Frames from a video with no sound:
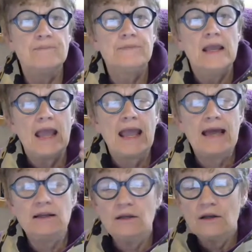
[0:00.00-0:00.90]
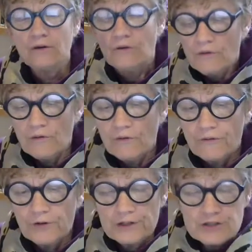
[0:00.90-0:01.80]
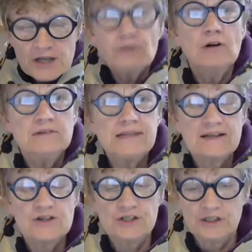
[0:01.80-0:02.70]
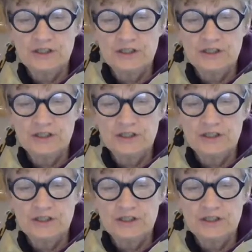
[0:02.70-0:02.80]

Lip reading: And for a general lecture,